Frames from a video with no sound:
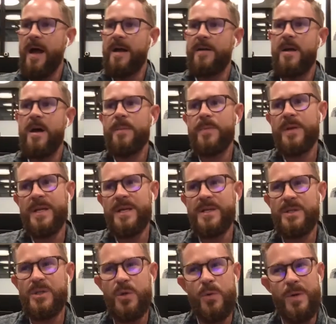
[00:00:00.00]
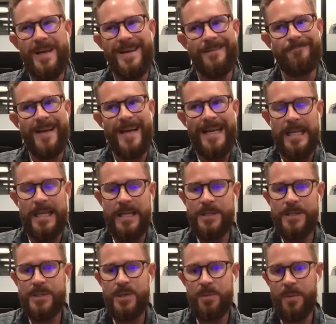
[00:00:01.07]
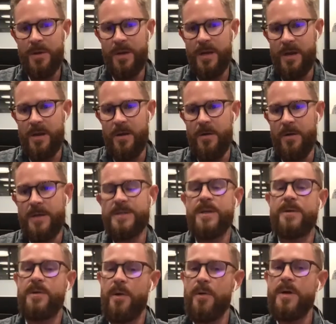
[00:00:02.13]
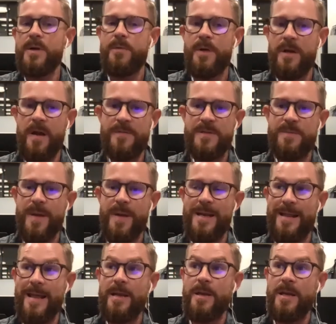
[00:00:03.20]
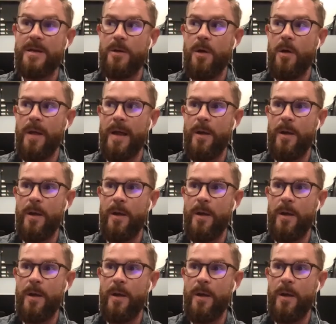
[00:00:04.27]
Companies doing at least 2 million a year, because they're already doing enough spend, and they need to know,